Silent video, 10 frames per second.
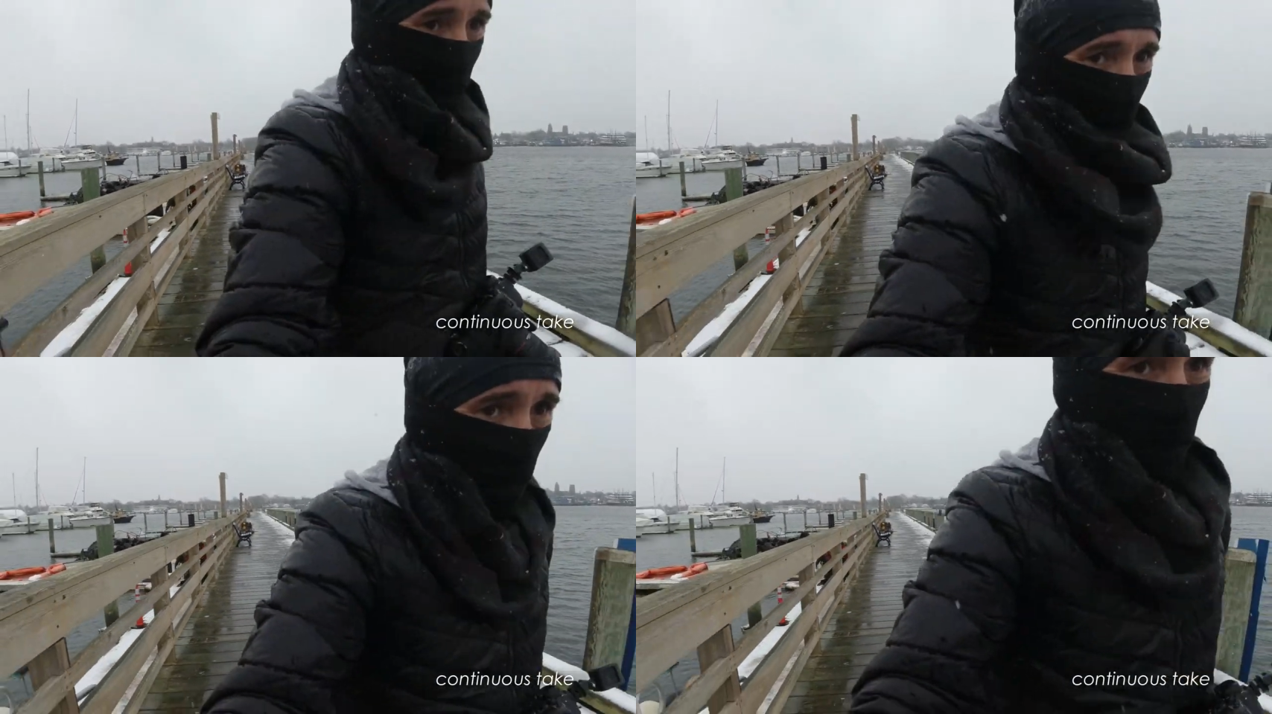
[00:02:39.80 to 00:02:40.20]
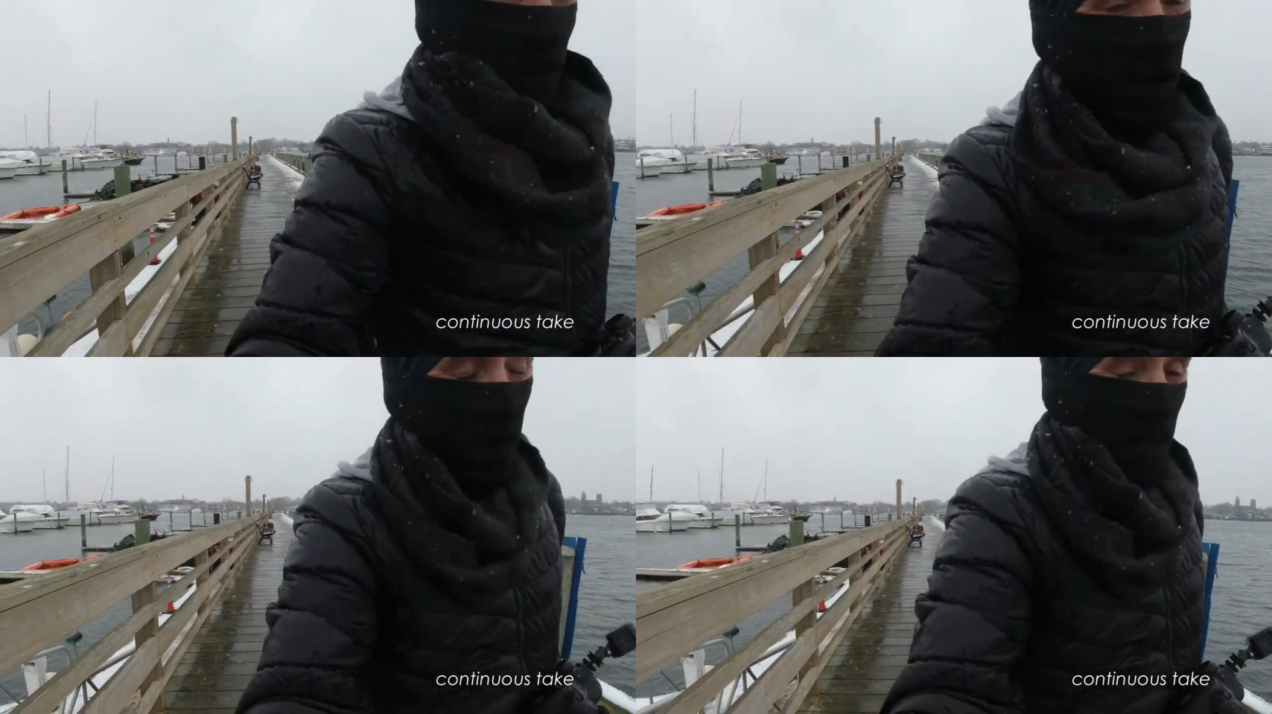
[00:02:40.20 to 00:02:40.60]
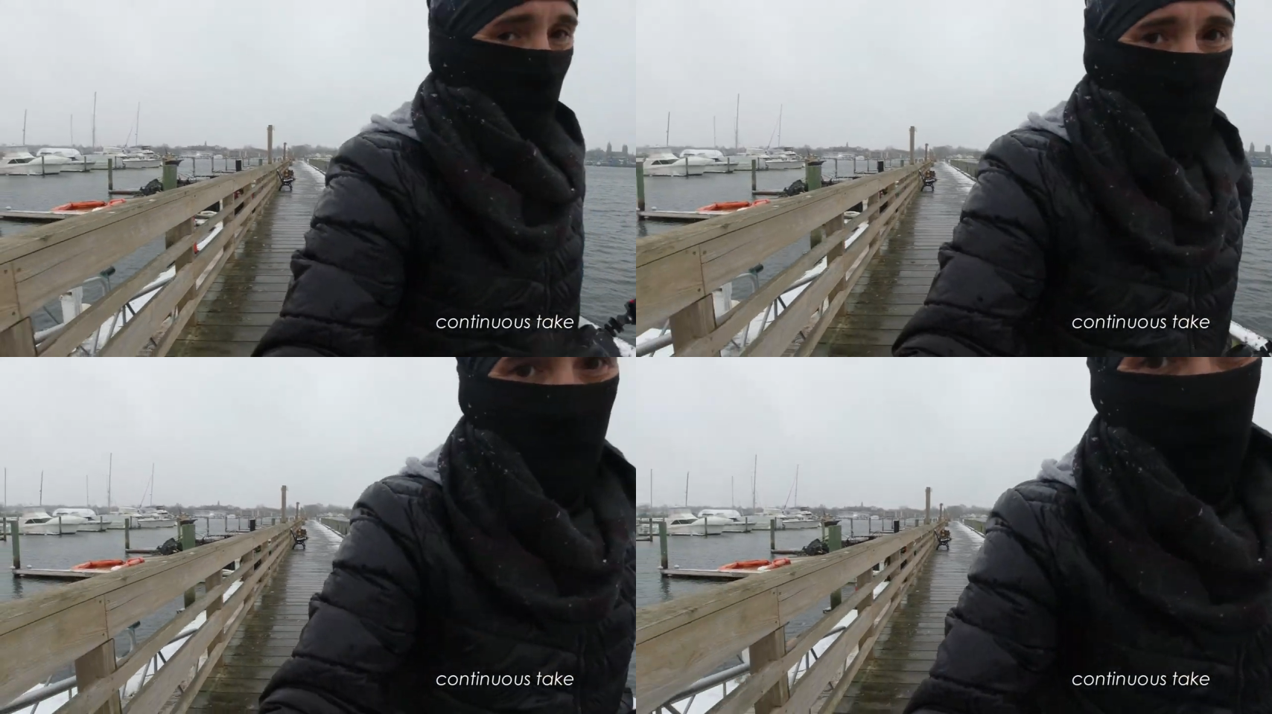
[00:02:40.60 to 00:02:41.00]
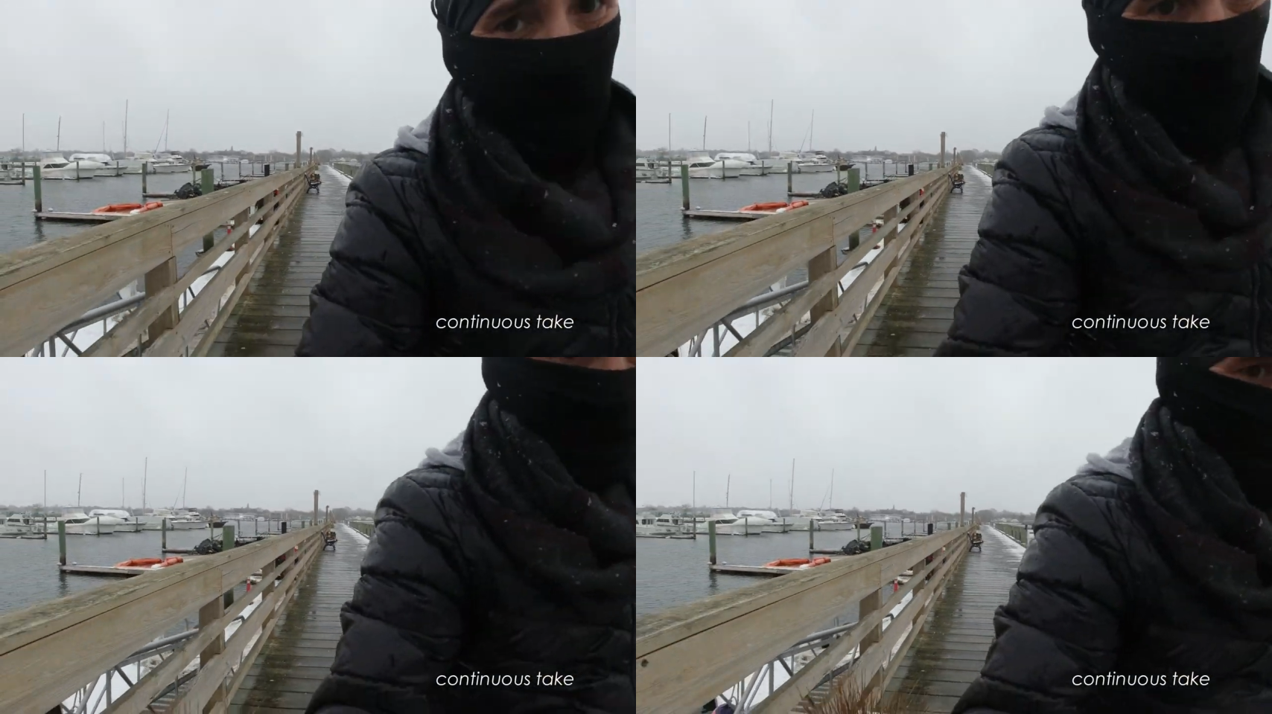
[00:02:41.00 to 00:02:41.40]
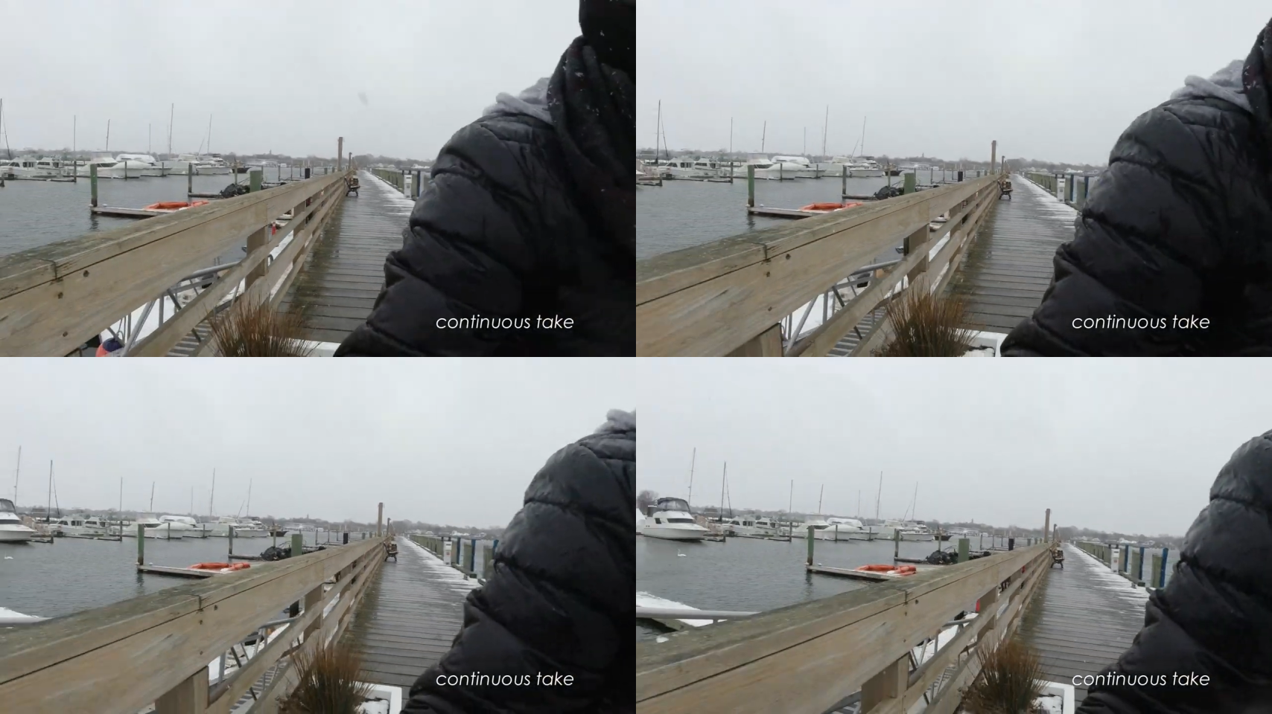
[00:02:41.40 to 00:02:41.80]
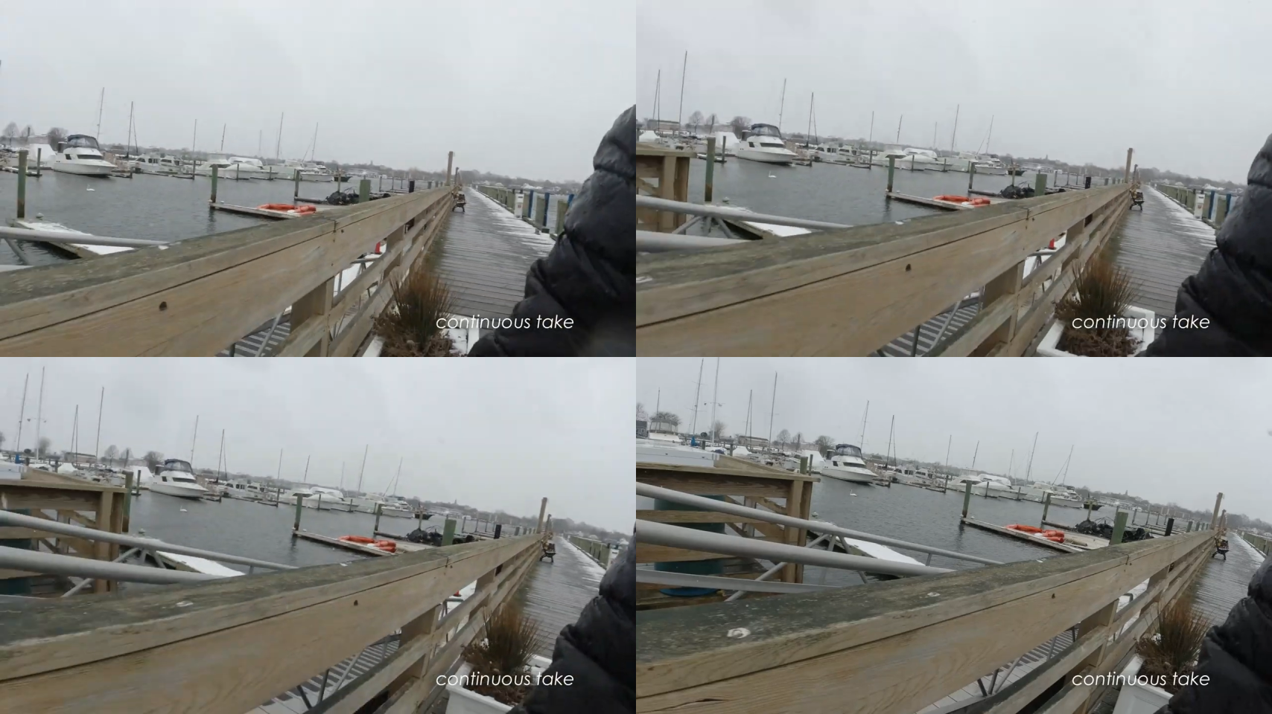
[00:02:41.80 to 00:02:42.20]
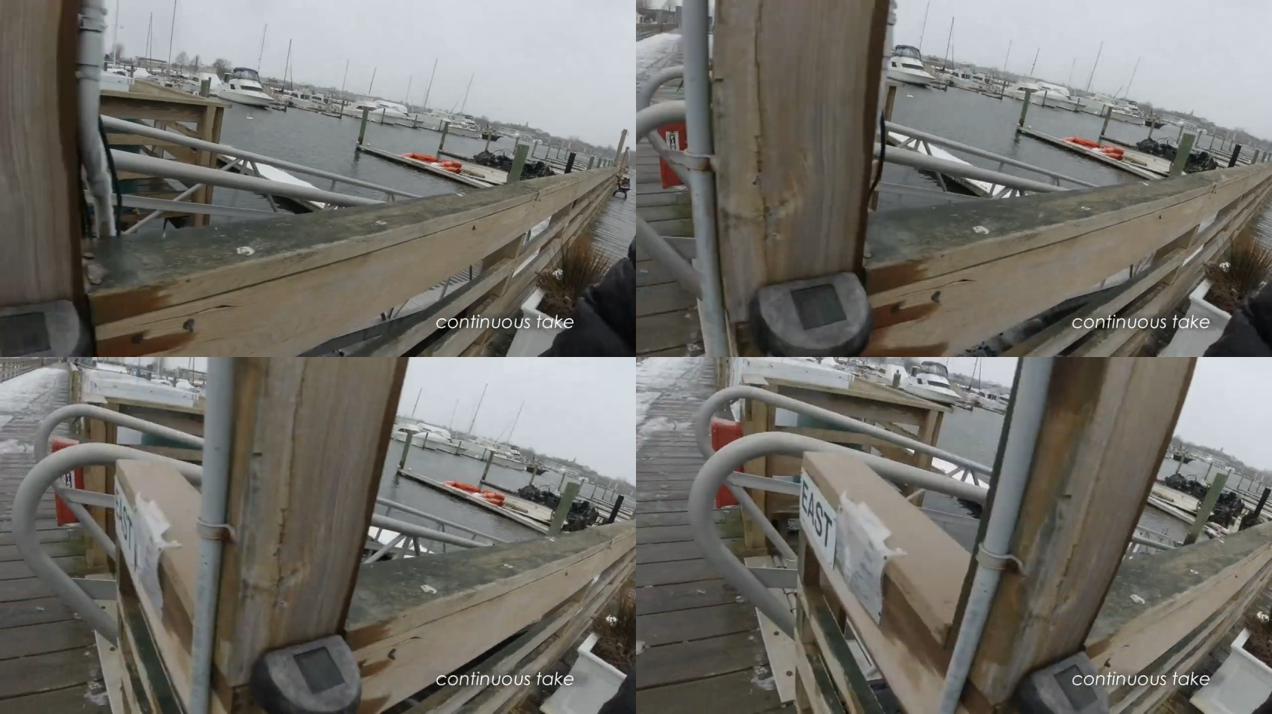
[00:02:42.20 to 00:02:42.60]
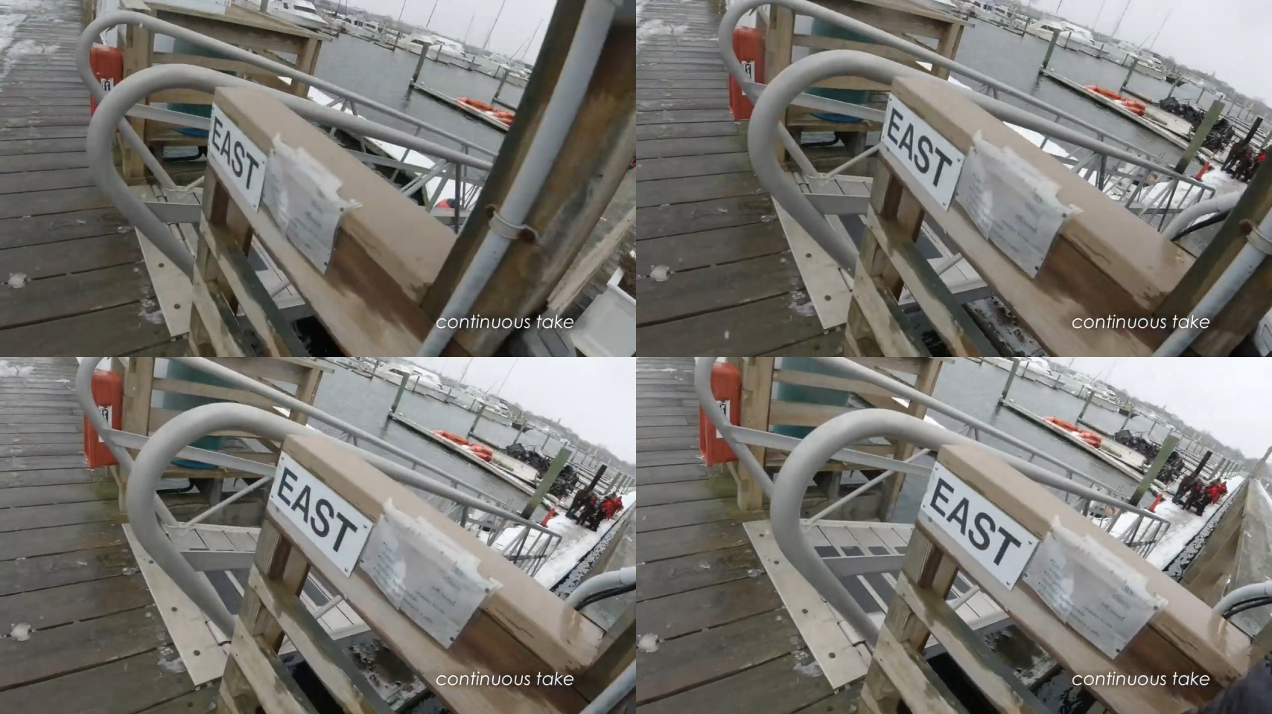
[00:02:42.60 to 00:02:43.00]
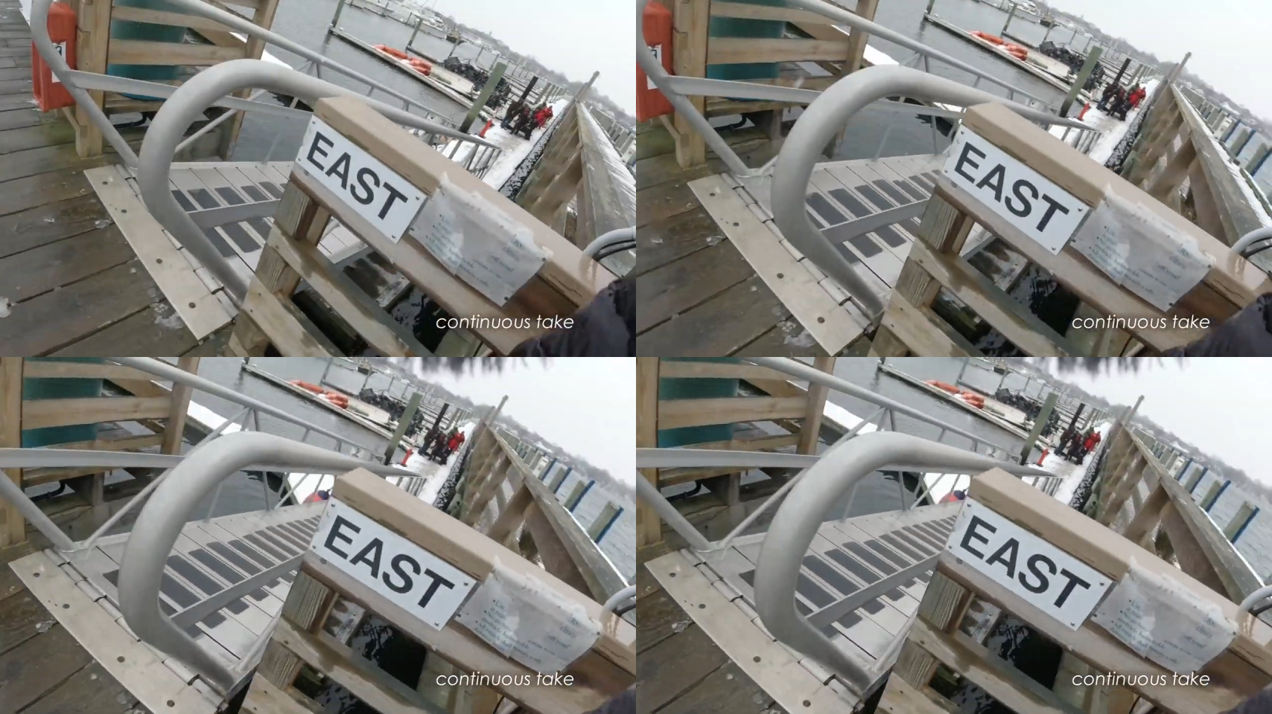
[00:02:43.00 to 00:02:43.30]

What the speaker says: Nobody's mouth can be seen.